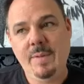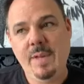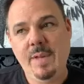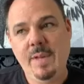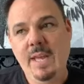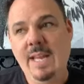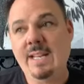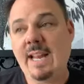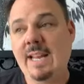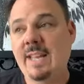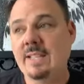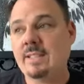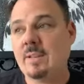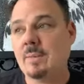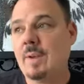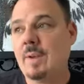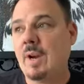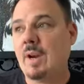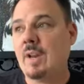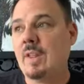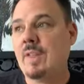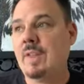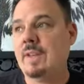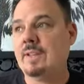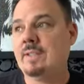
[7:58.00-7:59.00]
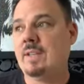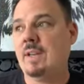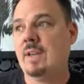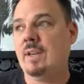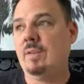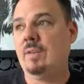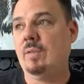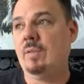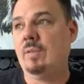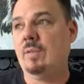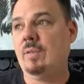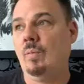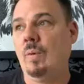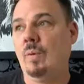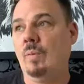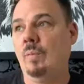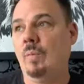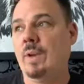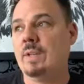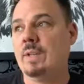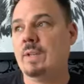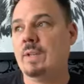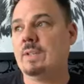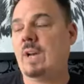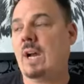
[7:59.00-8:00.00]
And I think some of the other things that we,
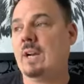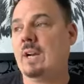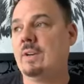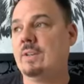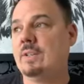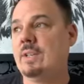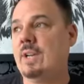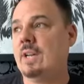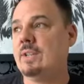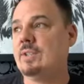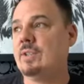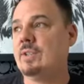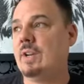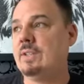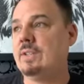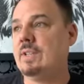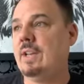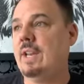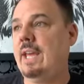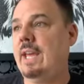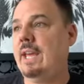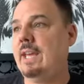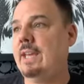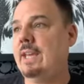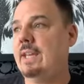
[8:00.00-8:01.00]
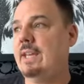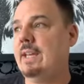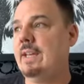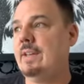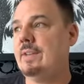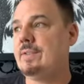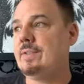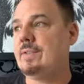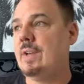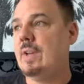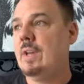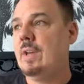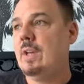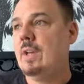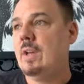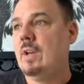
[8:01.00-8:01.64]
we could talk or touch on today is,